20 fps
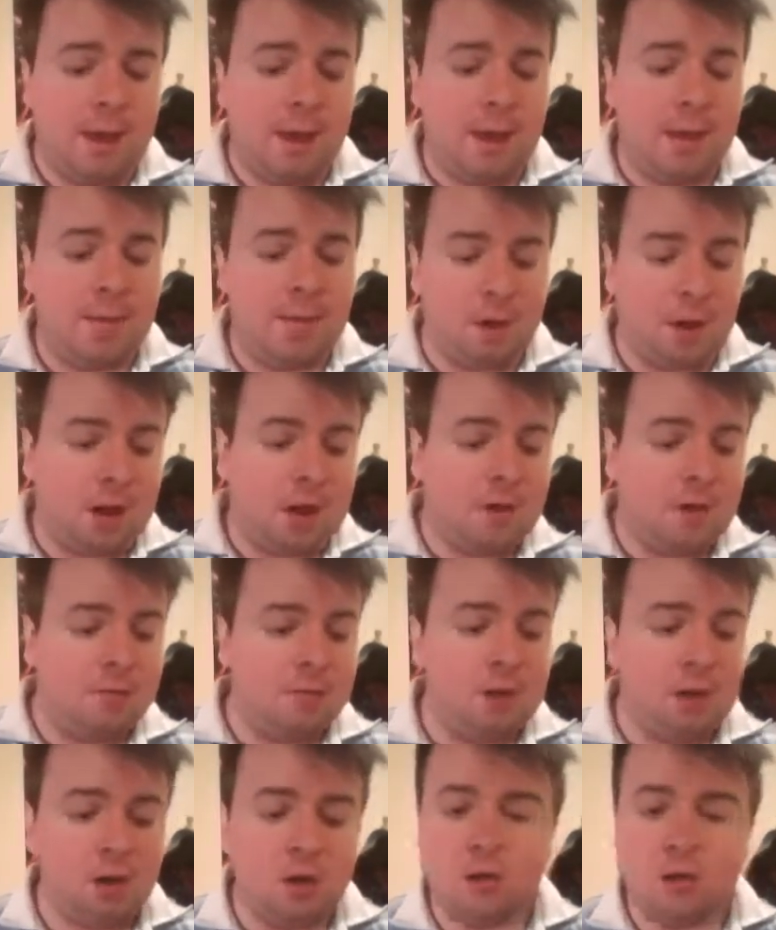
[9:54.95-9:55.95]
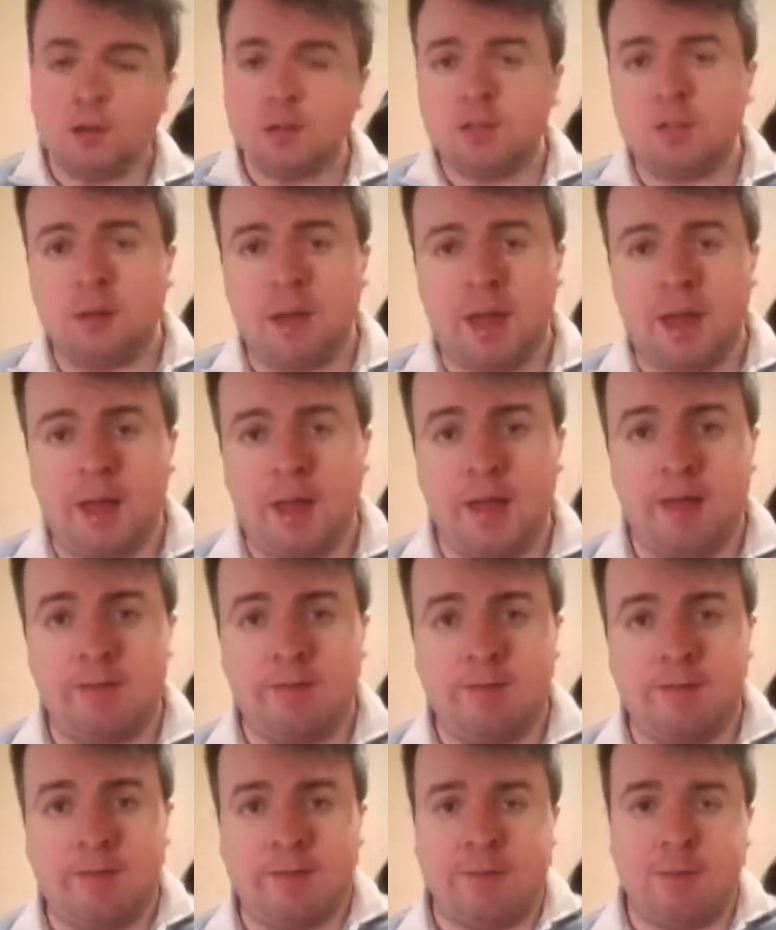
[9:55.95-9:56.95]
I will also
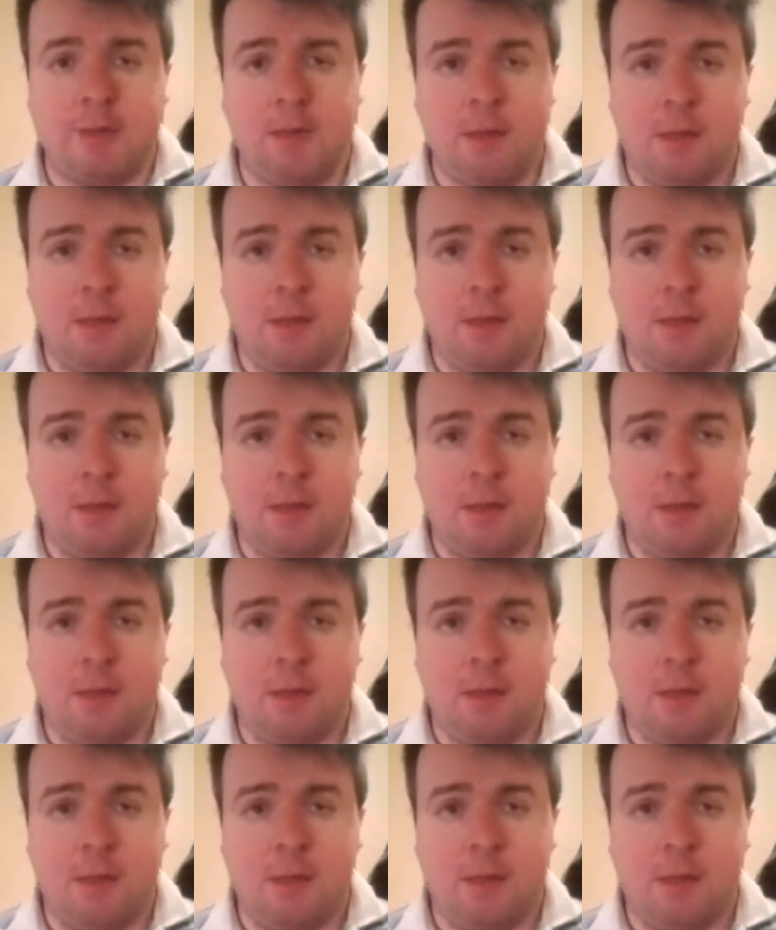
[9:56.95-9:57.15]
have